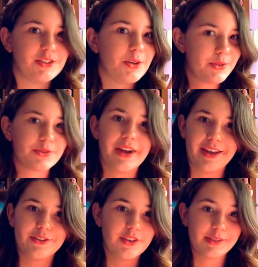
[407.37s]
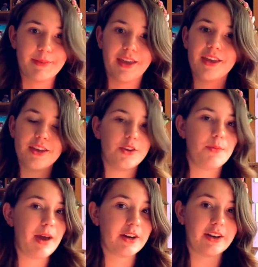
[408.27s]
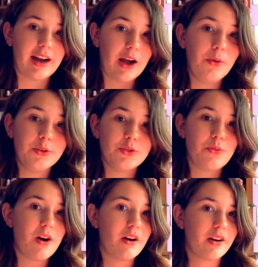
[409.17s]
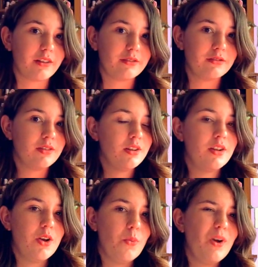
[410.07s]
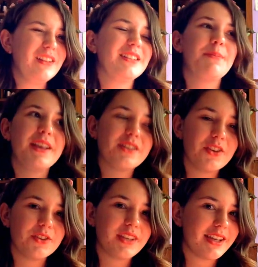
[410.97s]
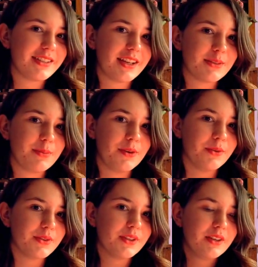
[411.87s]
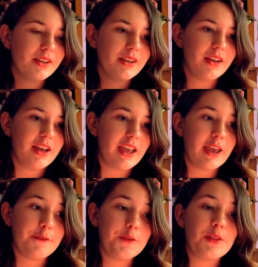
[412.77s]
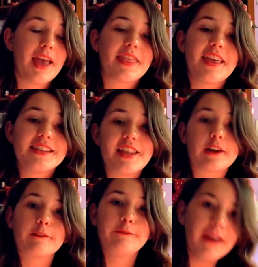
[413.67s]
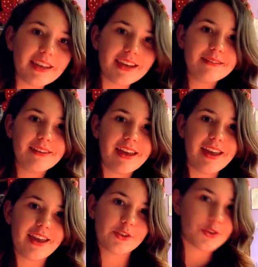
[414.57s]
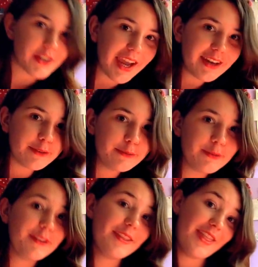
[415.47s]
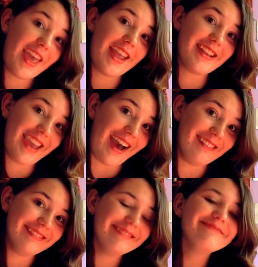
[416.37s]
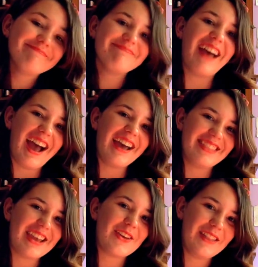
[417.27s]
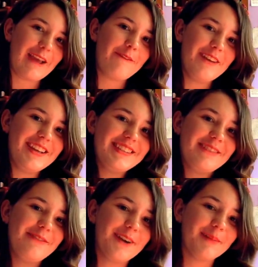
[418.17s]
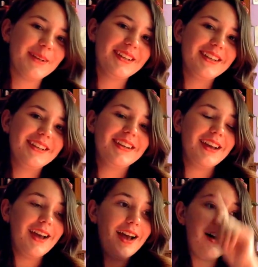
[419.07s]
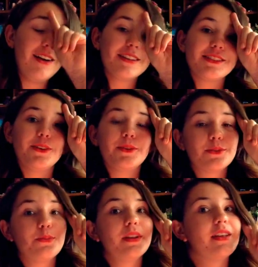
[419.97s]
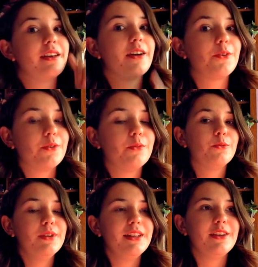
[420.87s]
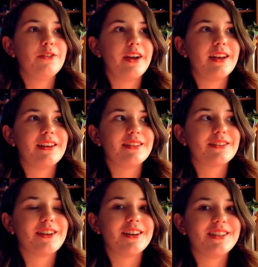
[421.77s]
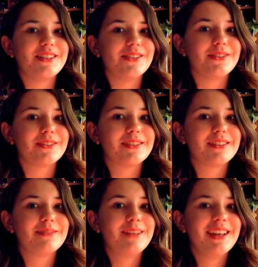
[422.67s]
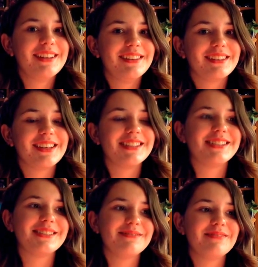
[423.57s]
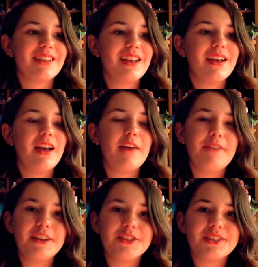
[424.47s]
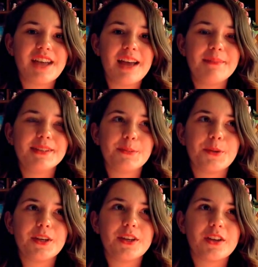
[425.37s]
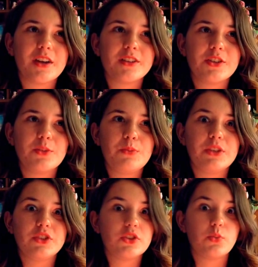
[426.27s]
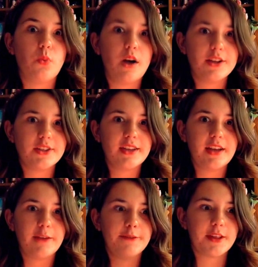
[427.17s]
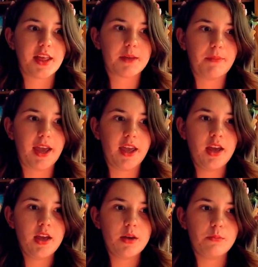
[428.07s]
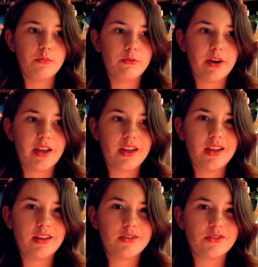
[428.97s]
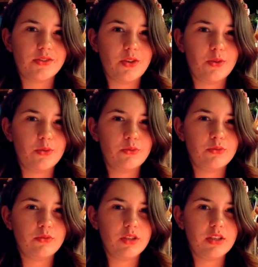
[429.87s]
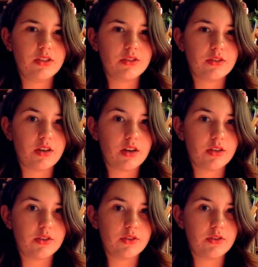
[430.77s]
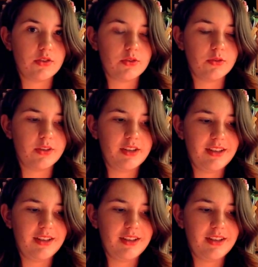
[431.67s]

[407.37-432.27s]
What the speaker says: is great, trust me. No matter how old you are, well, it depends on your taste, I suppose. If you like things that are funny and creative, then yeah, I think you'll like Phineas and Ferb. Also, it's really a really great cartoon, because Adventure Time is a pretty good cartoon, but it's just watching it, I feel like my brain slowly starts to